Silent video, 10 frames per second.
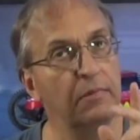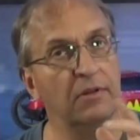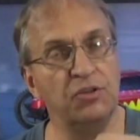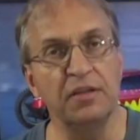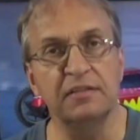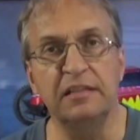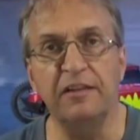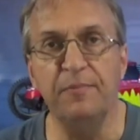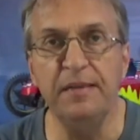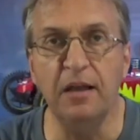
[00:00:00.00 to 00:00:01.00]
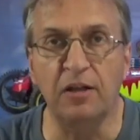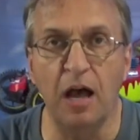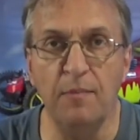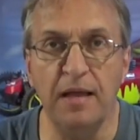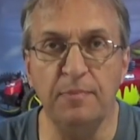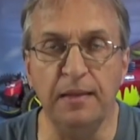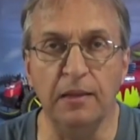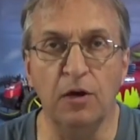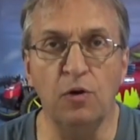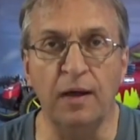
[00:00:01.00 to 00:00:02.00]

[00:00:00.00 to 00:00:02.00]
just leave me a comment below